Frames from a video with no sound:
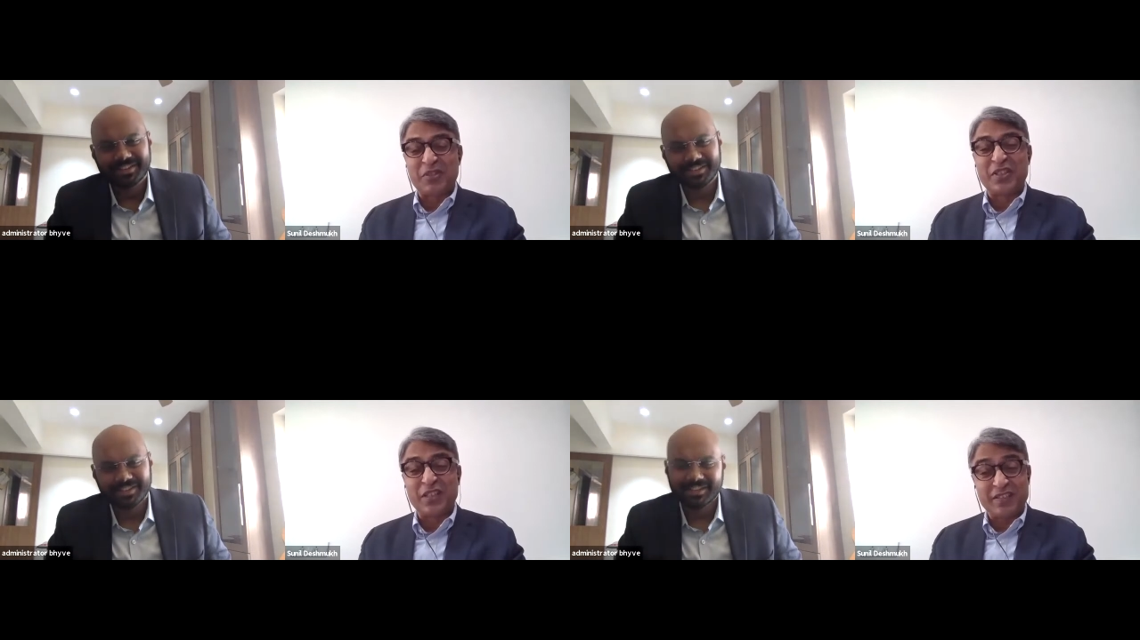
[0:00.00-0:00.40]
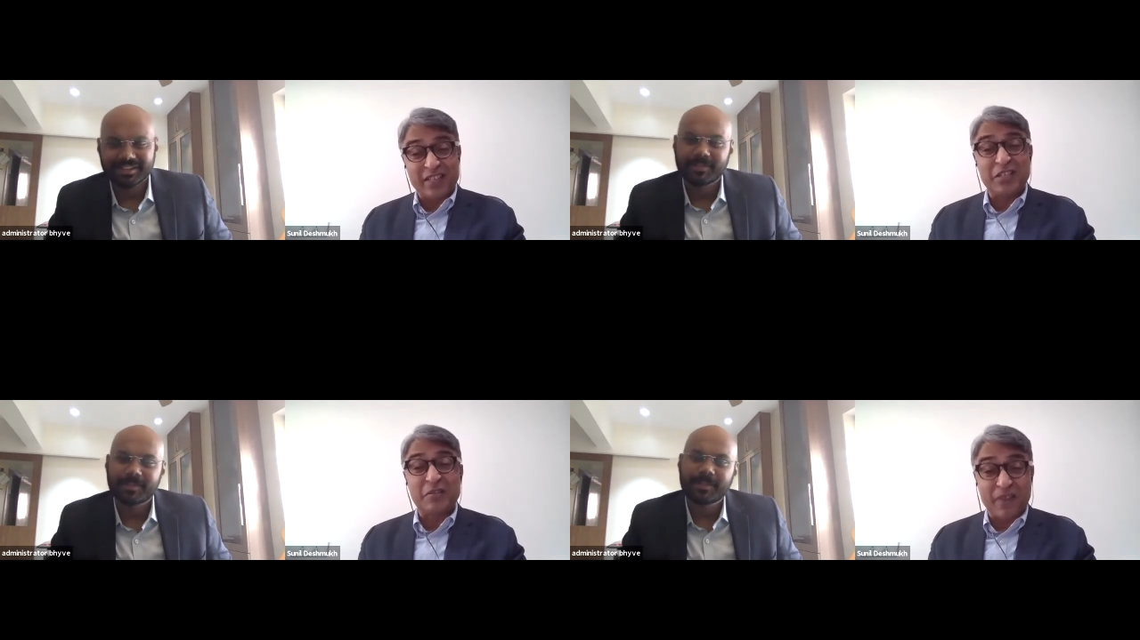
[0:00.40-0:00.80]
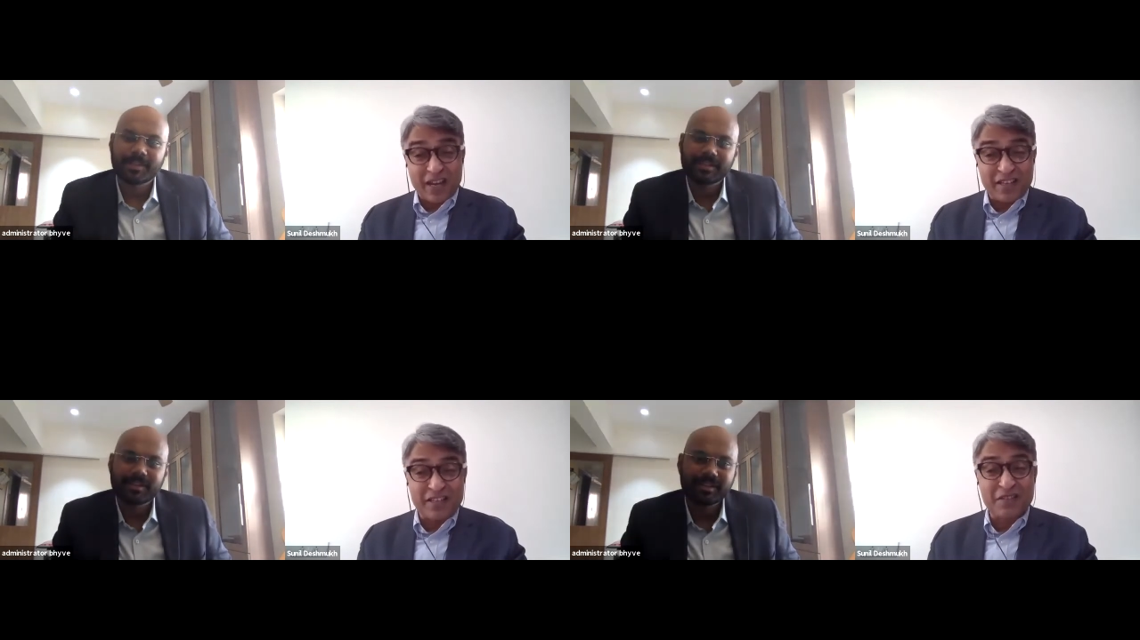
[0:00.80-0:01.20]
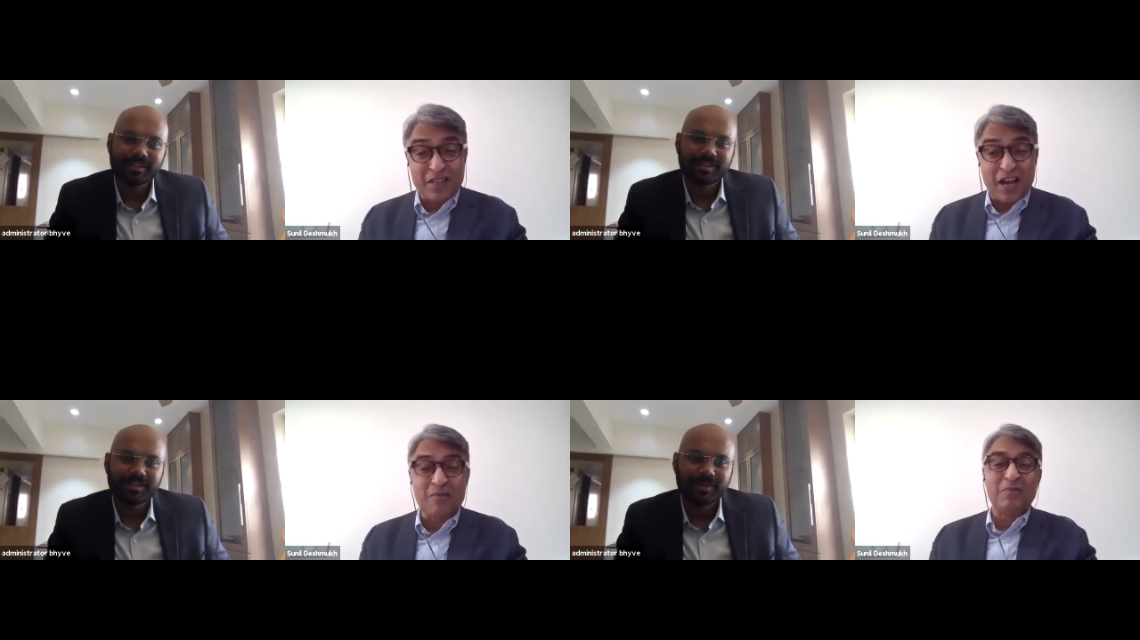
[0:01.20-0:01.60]
Speaker 1: person is 85 years
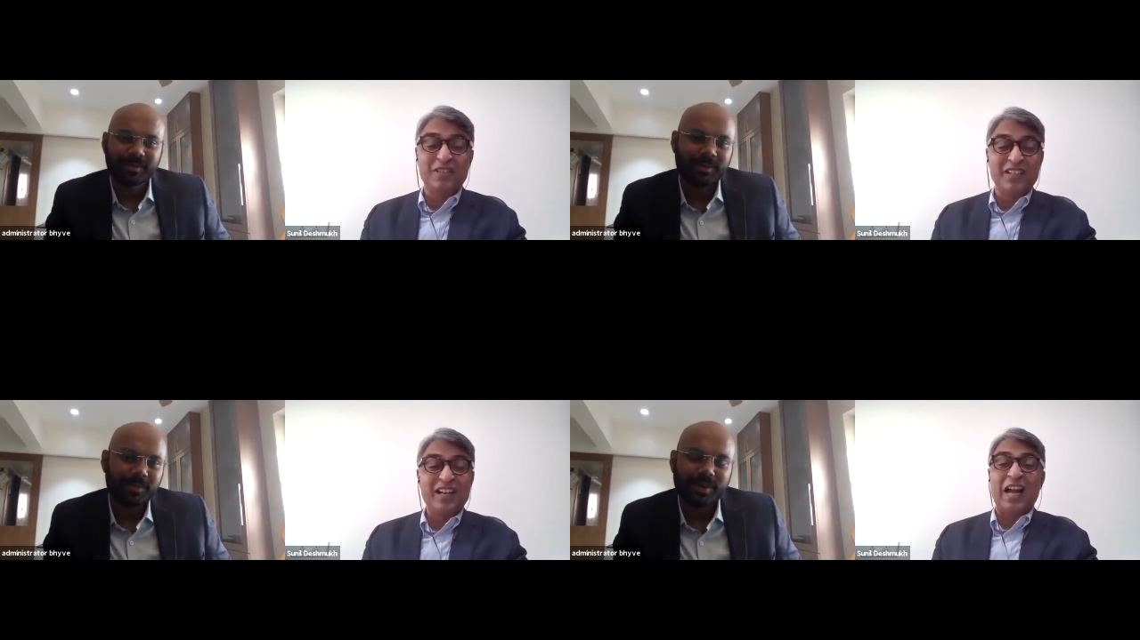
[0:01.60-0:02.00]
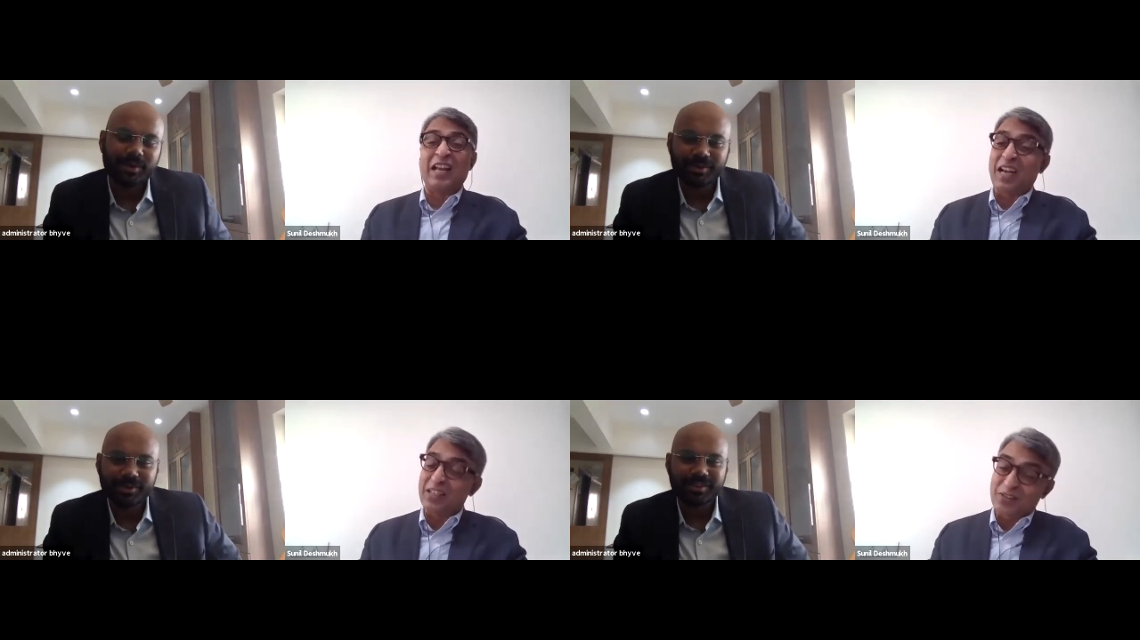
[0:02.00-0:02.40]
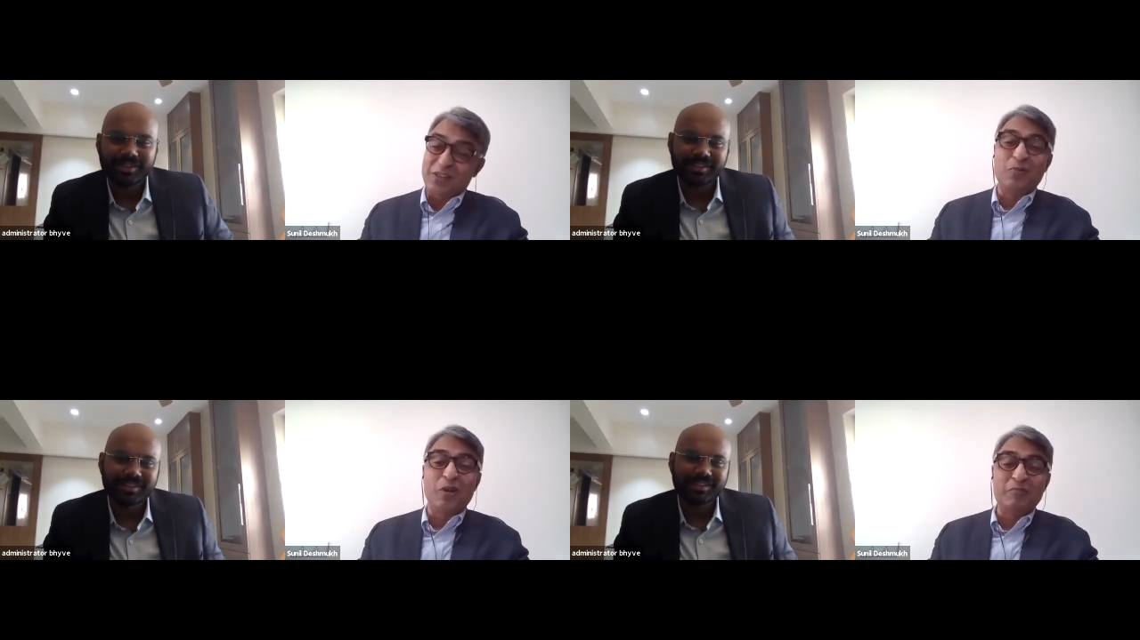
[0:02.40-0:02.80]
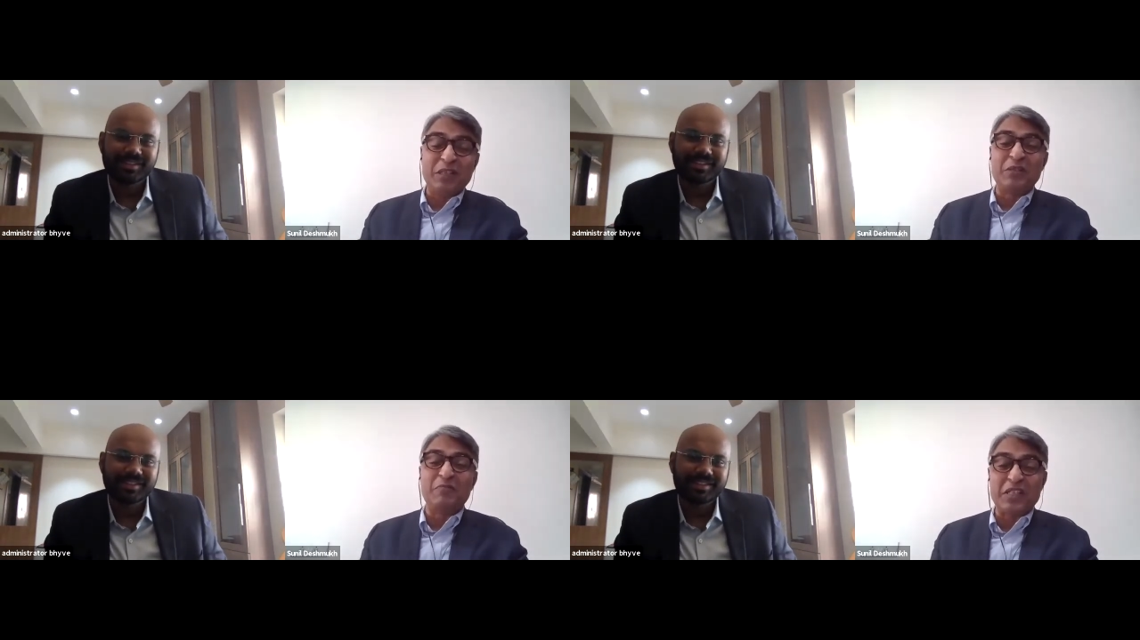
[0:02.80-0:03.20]
now. And I still go and
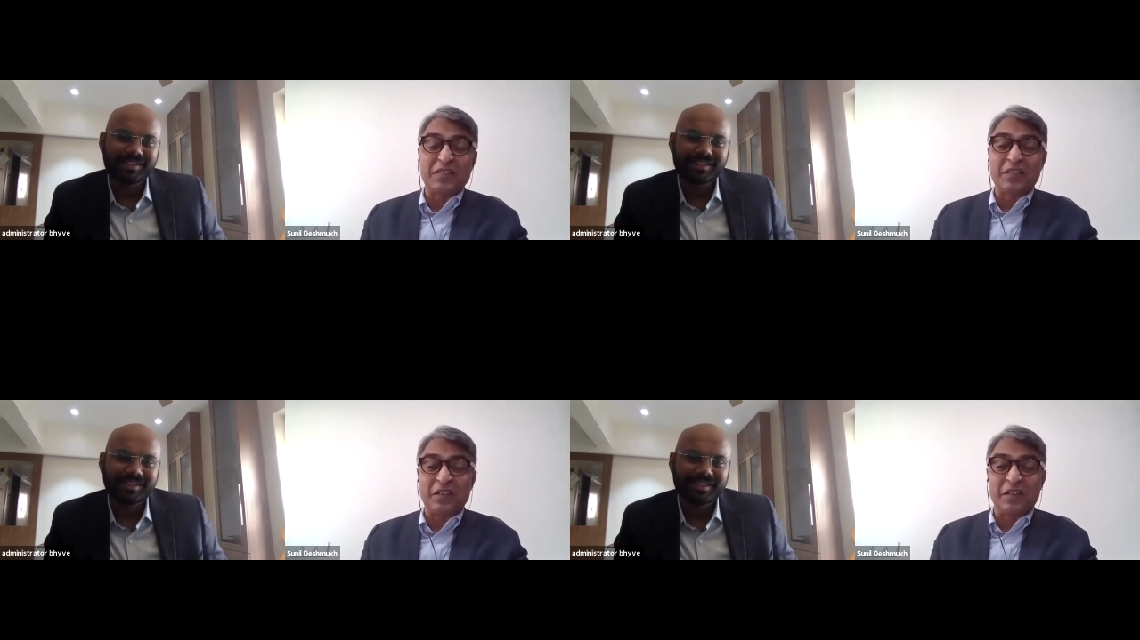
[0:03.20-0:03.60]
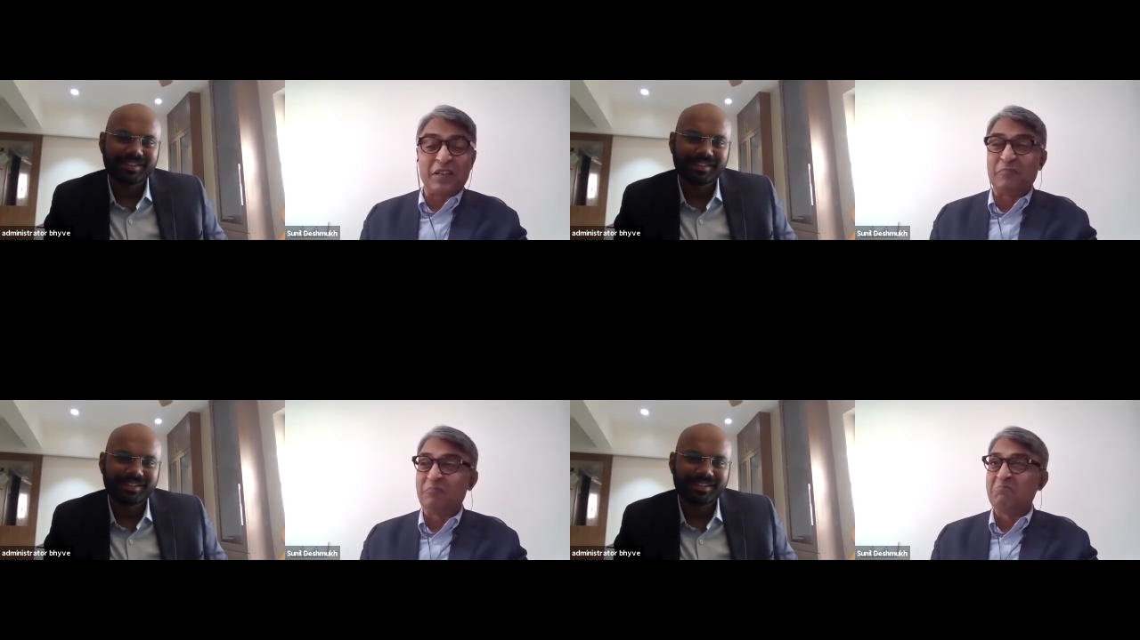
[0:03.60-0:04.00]
meet him once in a